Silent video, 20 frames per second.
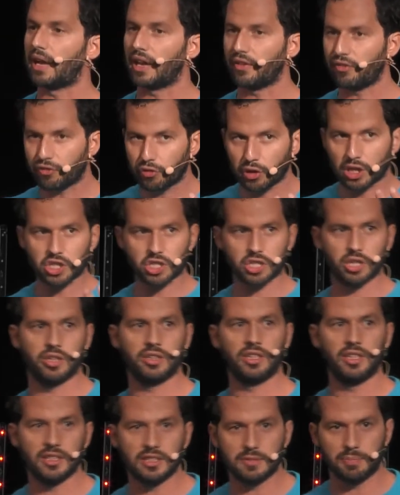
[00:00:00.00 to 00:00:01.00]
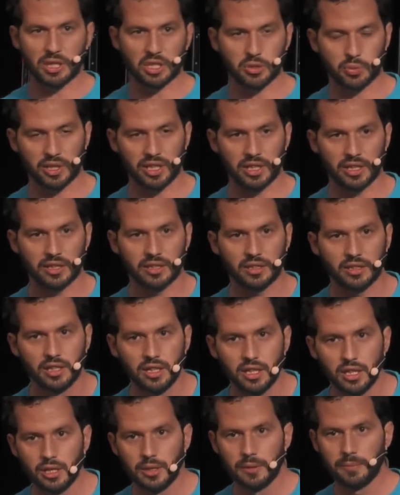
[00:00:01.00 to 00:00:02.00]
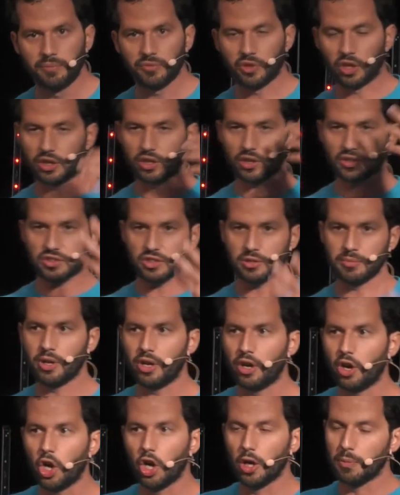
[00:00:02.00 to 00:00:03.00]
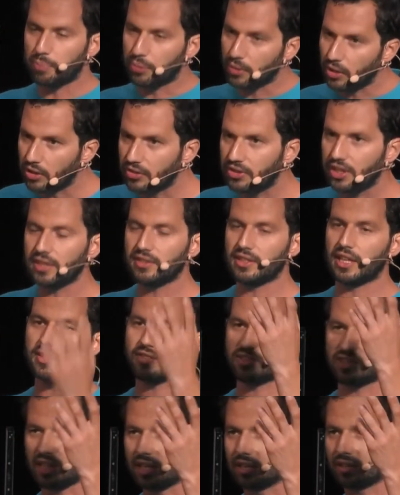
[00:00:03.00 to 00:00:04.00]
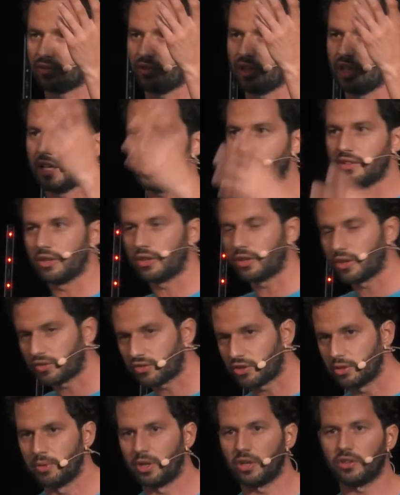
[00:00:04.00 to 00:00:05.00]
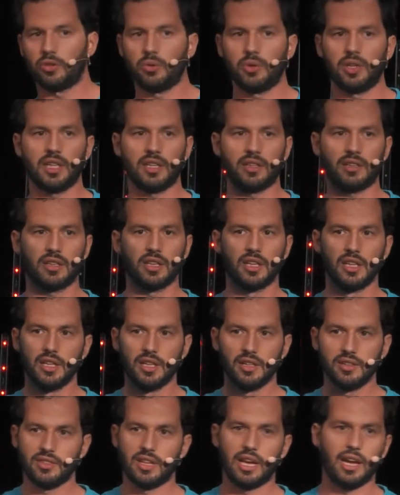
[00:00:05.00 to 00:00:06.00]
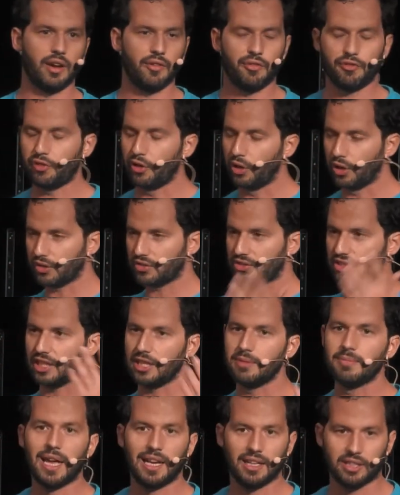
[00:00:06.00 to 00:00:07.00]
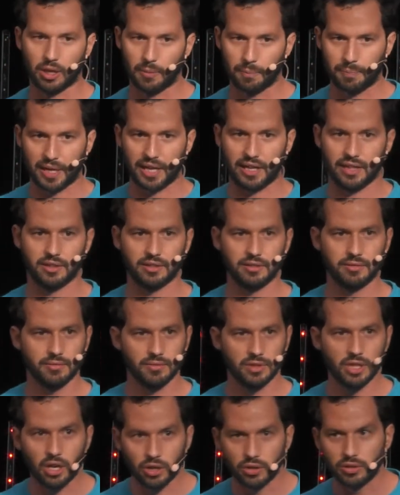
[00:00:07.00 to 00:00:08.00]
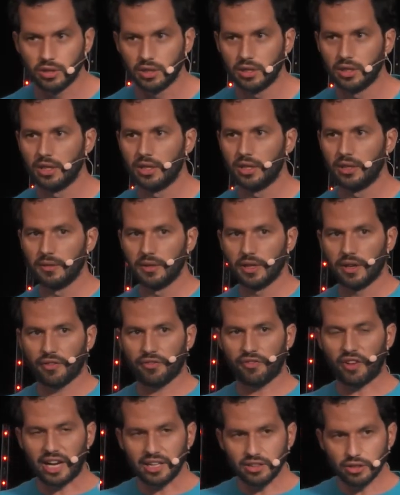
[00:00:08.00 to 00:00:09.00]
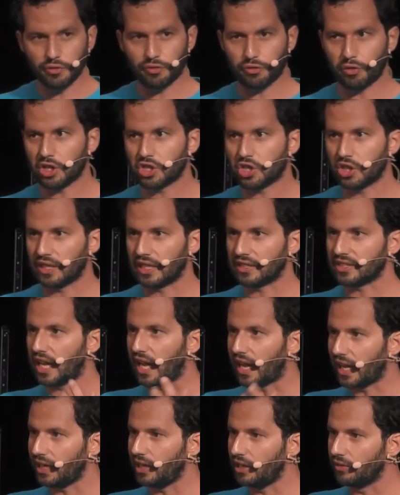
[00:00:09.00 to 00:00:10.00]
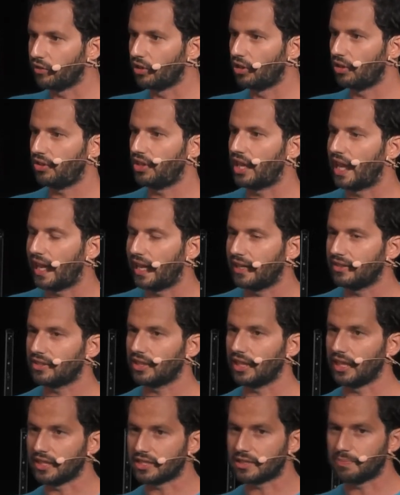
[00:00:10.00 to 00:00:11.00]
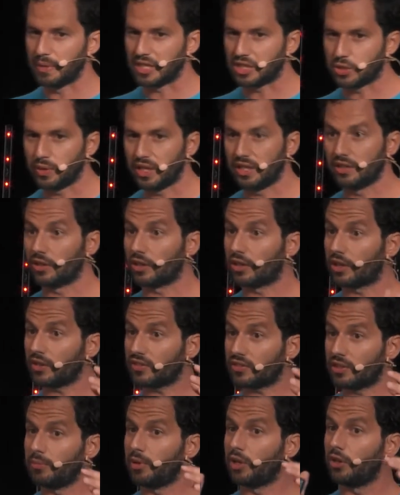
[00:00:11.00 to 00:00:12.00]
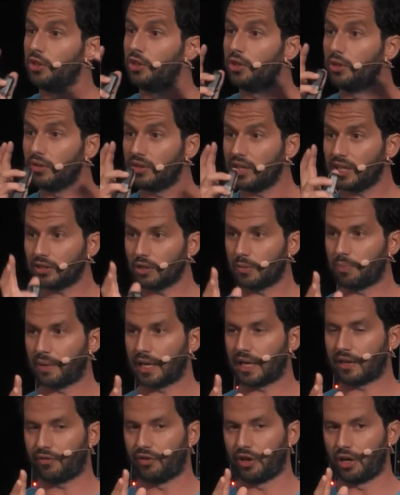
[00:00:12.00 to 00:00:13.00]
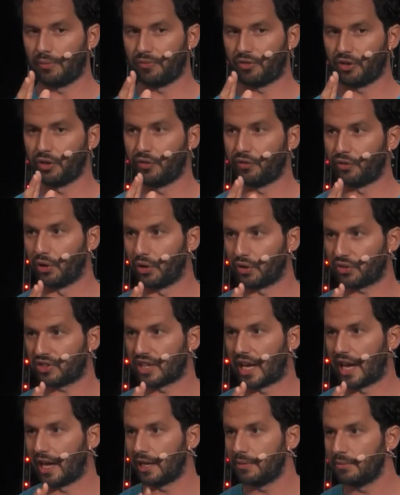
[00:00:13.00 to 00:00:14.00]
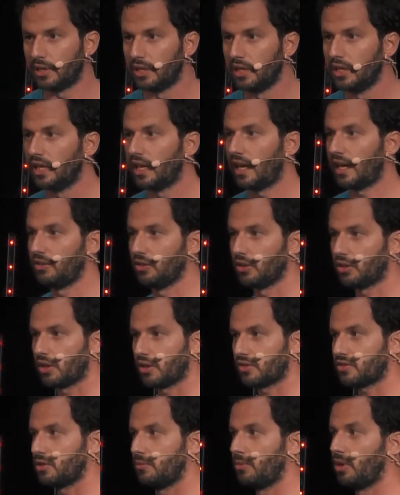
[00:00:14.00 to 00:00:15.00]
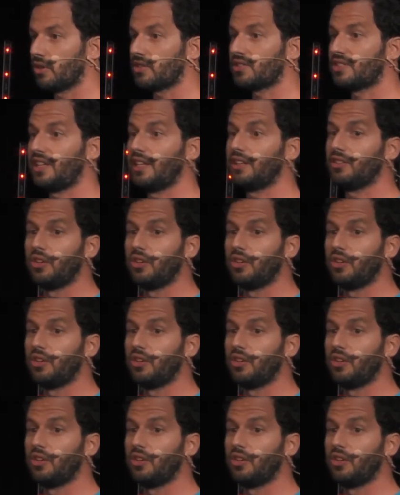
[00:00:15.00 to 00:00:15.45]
friction is between the customer uploading their CSV and the customer doing their first email campaign. No. Find the friction at high level that it's between the customer using the platform for the first time and the customer seeing the